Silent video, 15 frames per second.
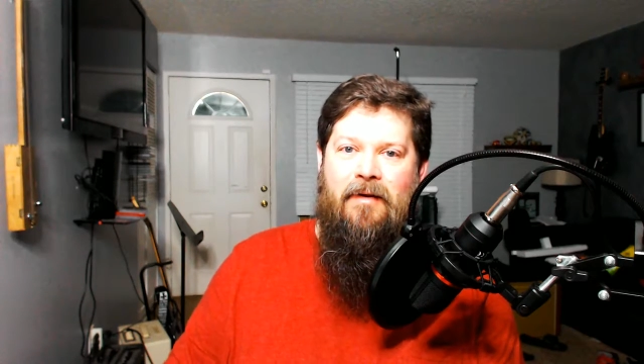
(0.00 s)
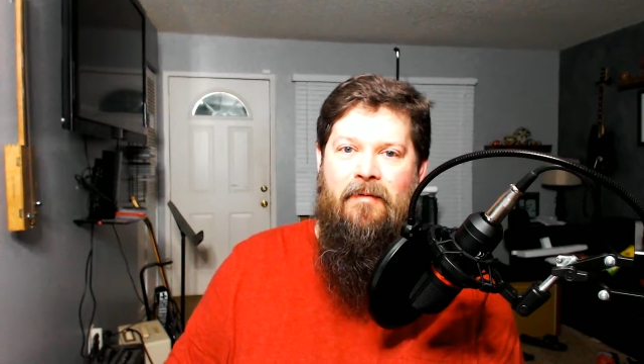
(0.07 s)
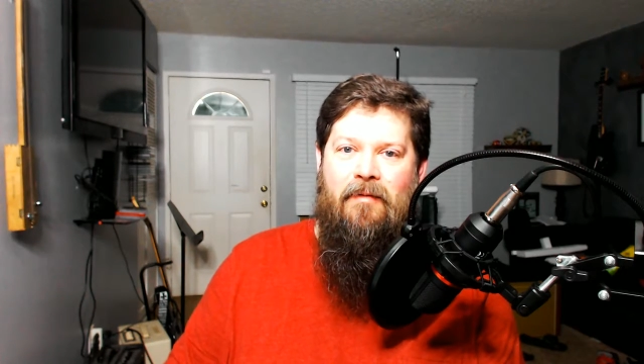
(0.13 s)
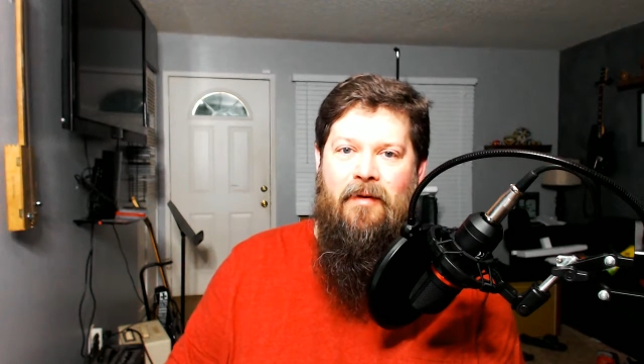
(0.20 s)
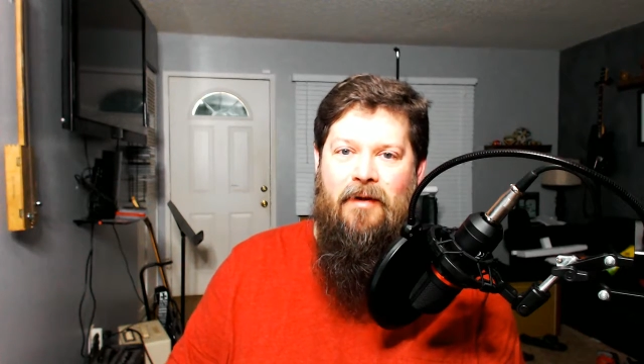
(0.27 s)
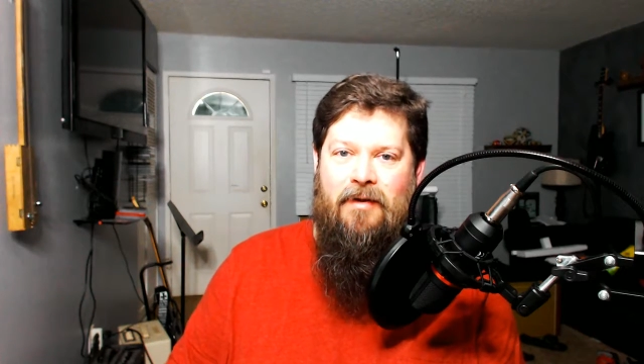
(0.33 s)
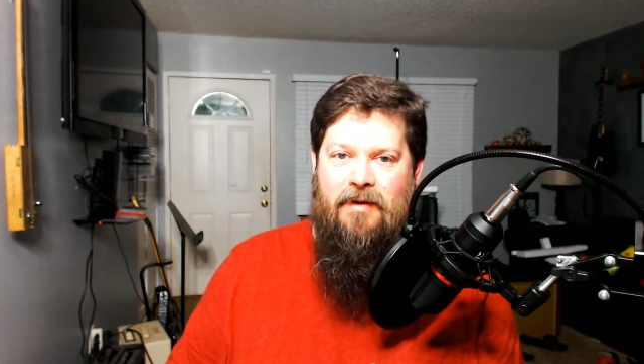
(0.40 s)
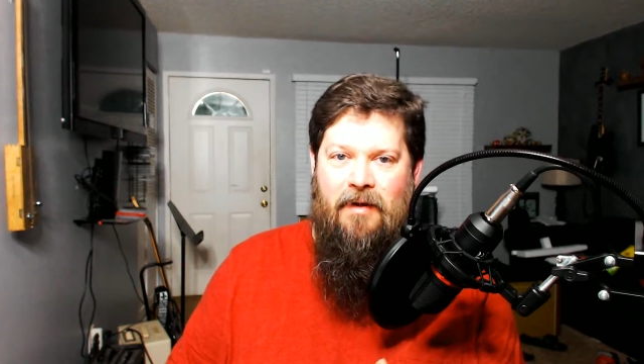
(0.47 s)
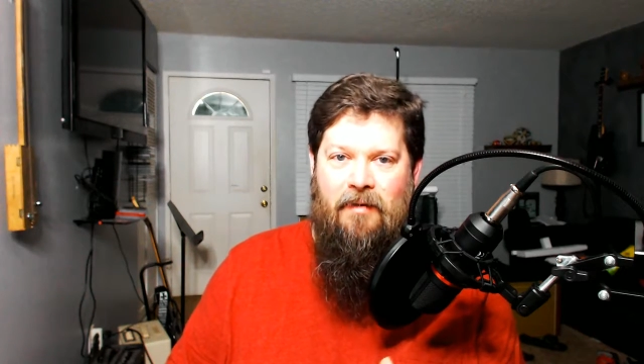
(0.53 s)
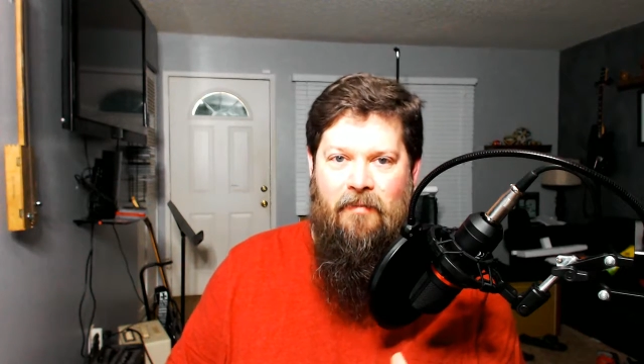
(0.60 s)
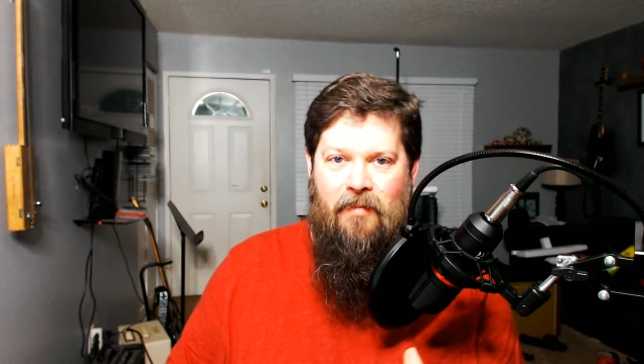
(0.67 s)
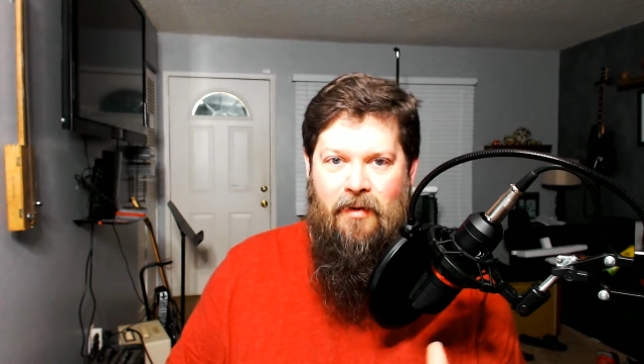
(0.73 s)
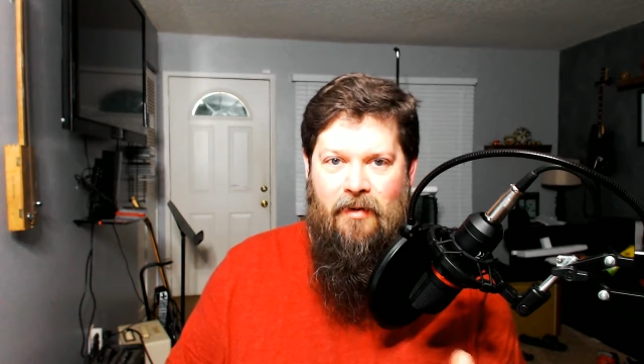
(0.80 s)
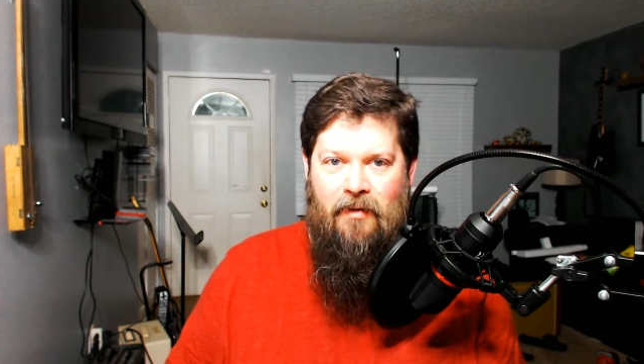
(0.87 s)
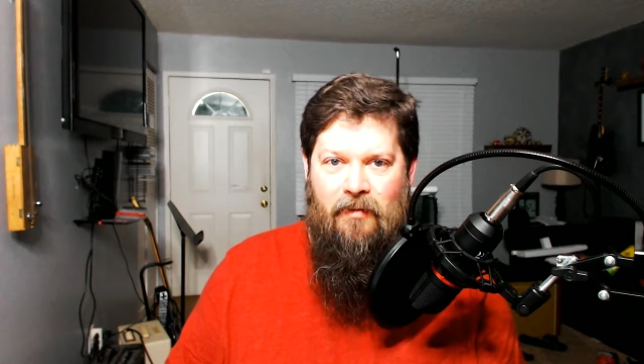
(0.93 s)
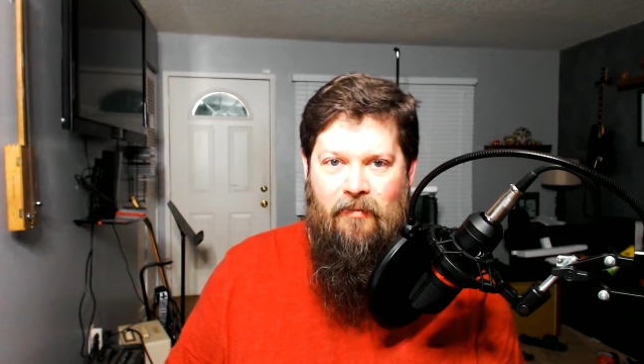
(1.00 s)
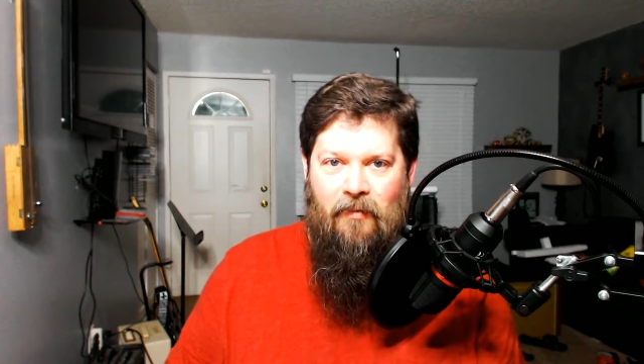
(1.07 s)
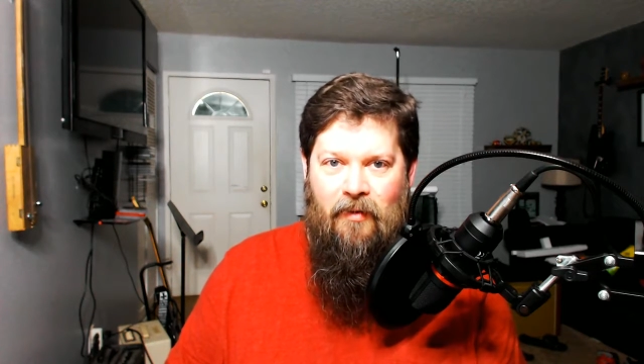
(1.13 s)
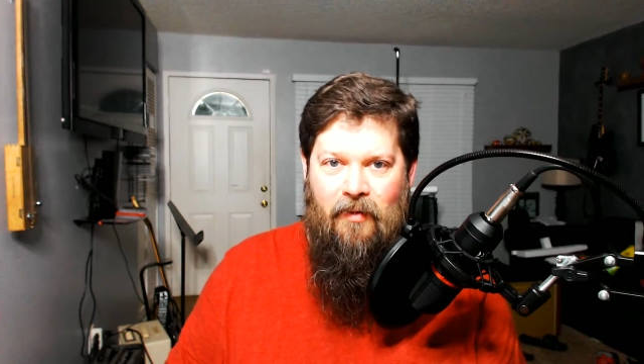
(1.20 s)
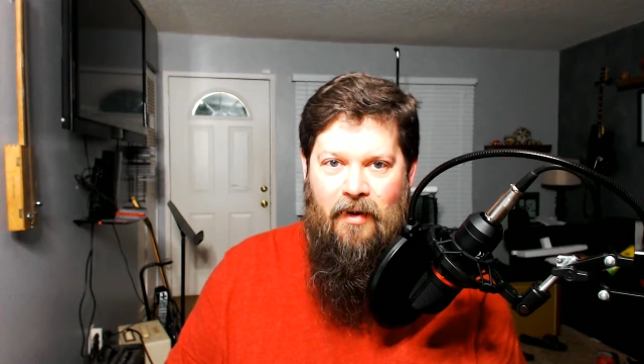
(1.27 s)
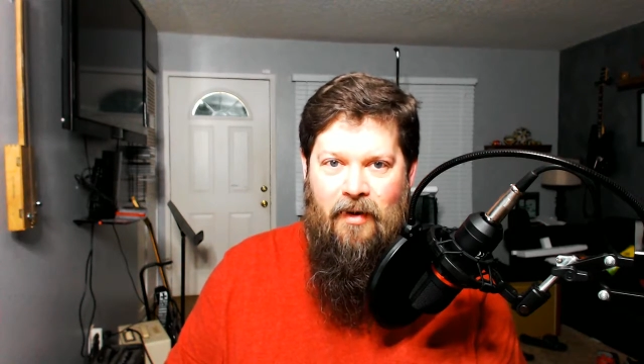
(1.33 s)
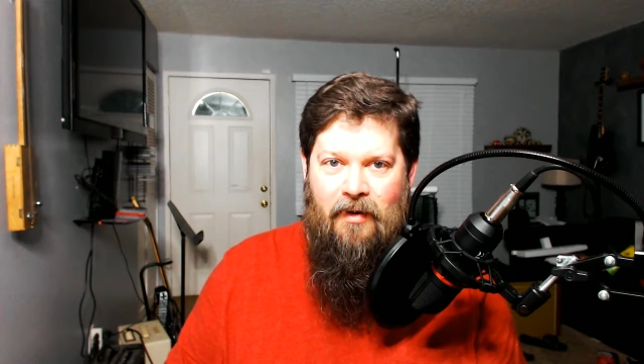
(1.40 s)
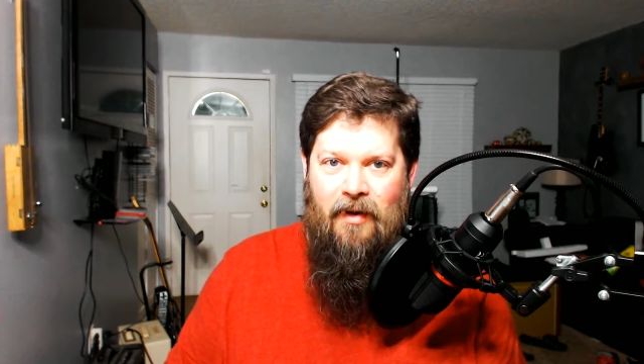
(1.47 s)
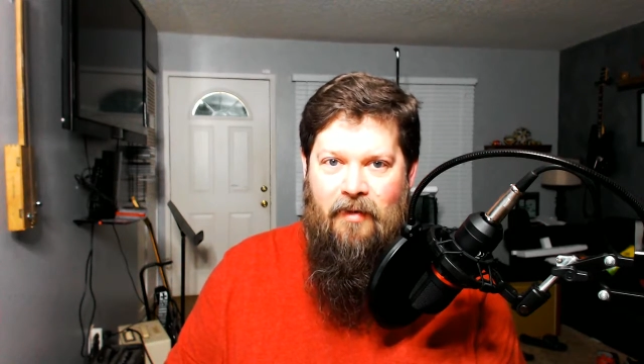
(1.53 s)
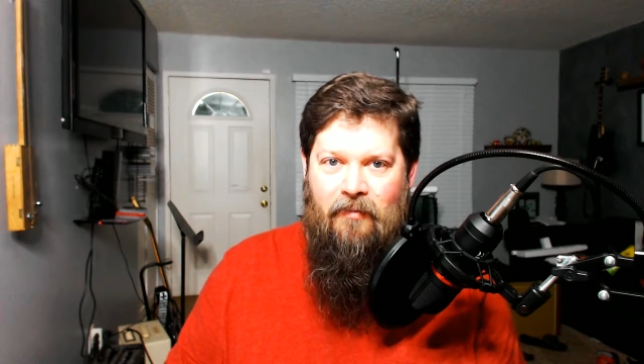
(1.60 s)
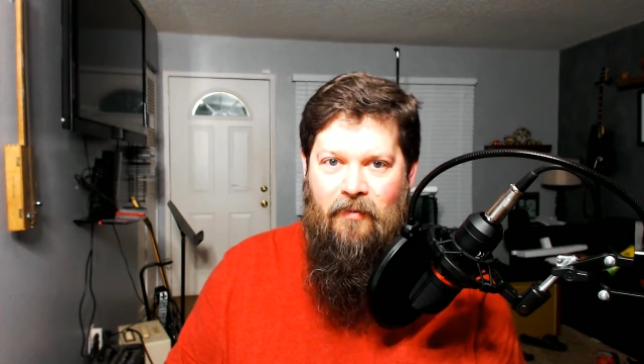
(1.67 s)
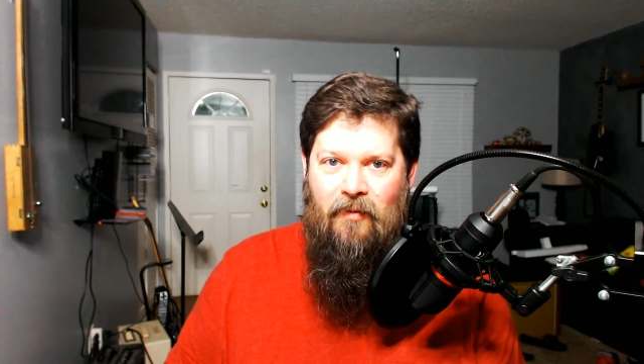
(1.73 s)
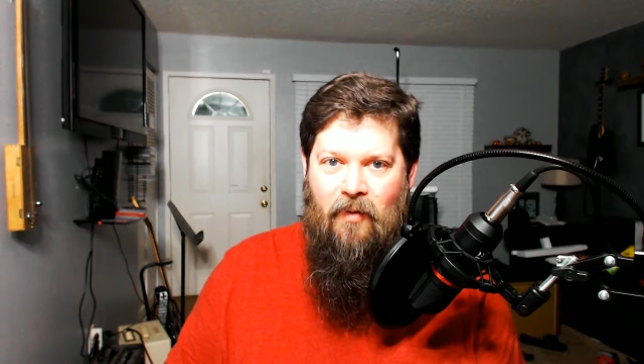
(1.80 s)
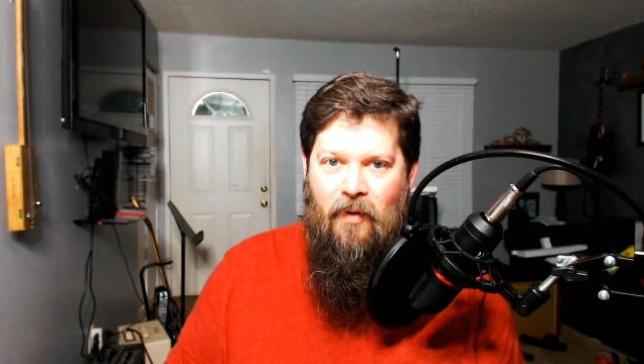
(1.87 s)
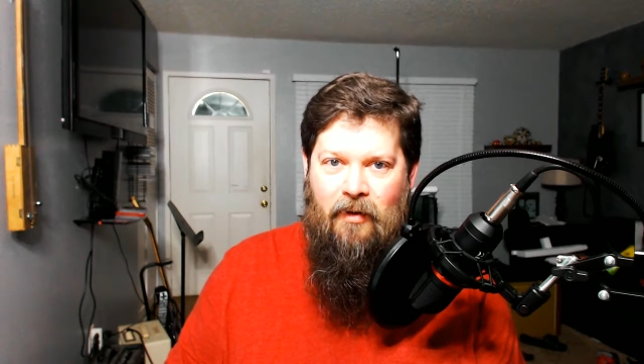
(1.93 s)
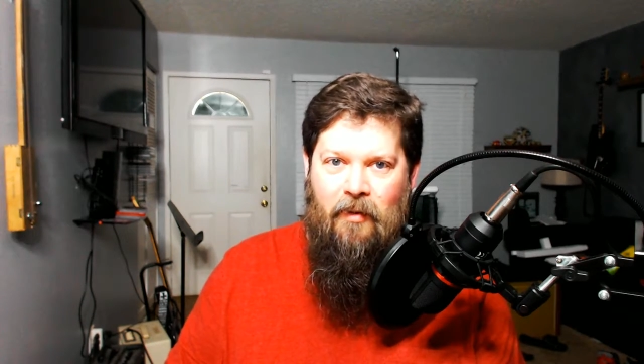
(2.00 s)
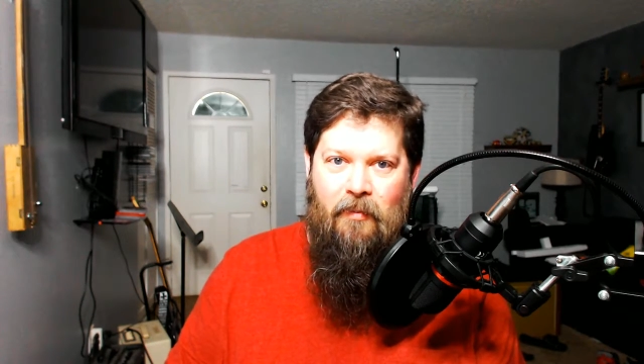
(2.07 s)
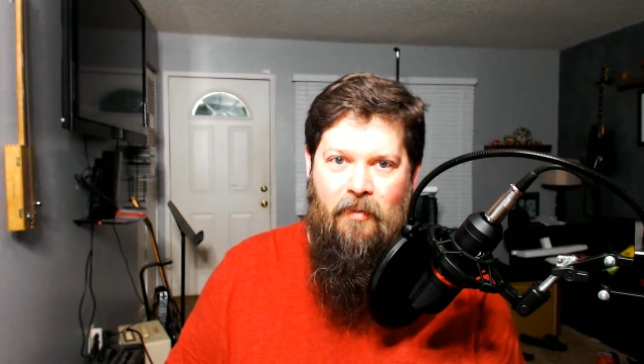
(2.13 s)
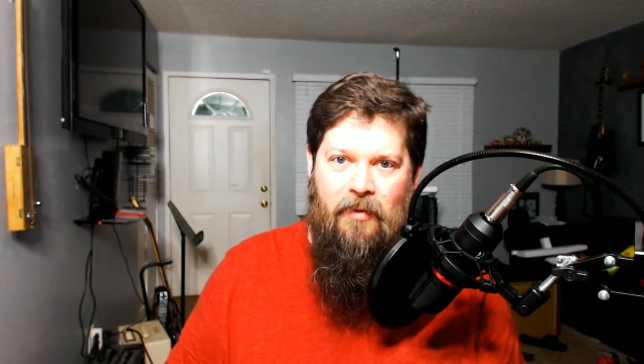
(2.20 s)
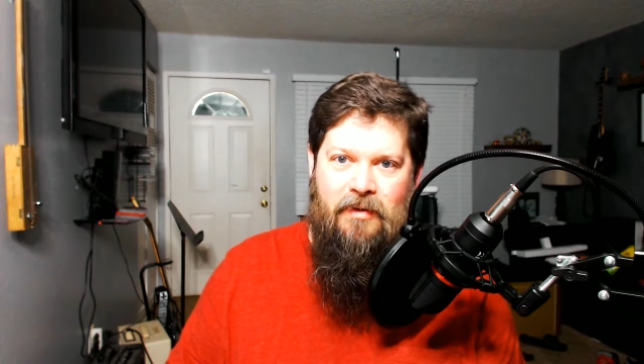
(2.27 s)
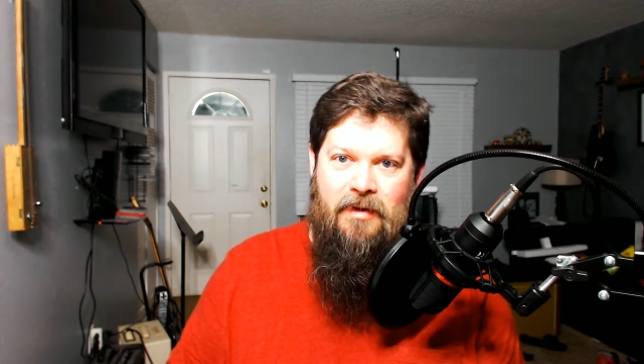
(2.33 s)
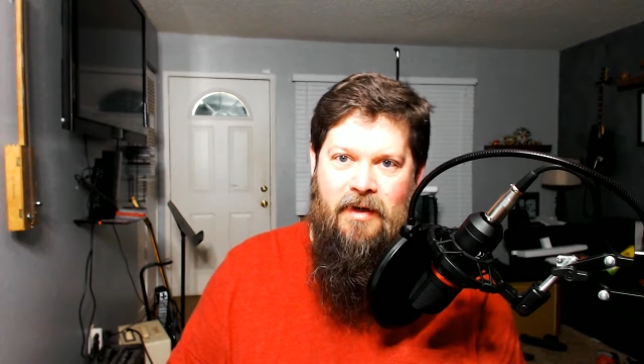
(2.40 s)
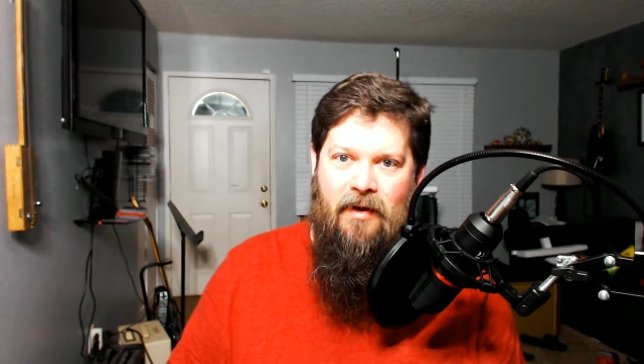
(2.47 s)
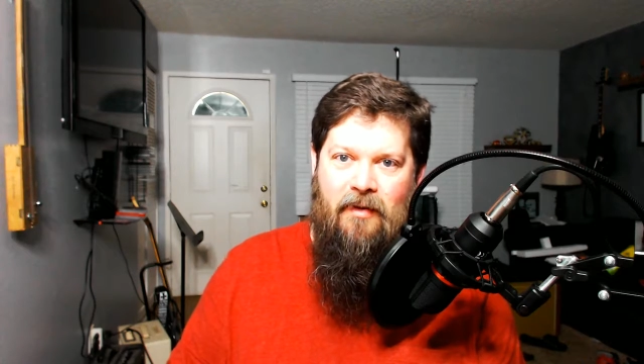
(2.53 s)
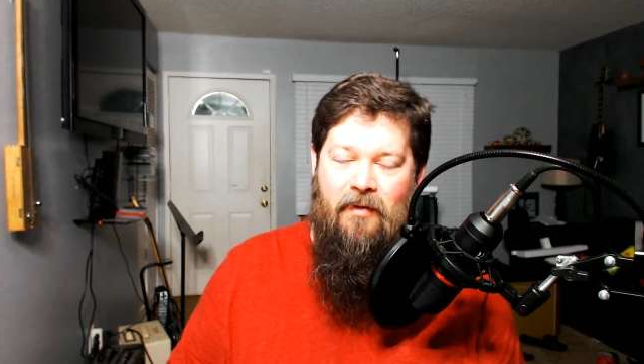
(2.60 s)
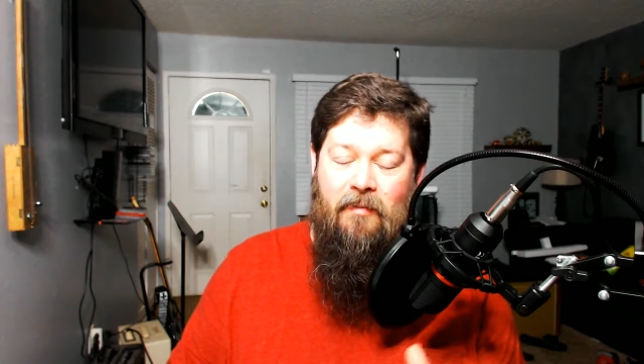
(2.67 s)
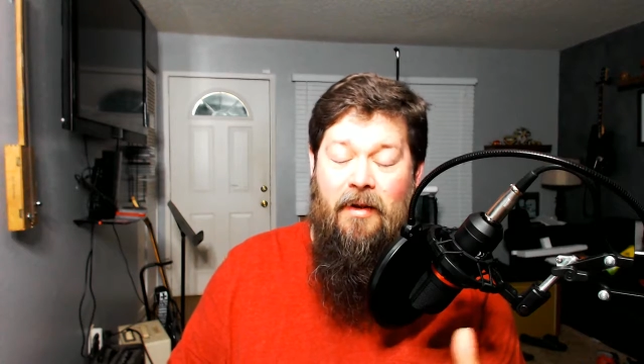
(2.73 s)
really simple and quickly put together.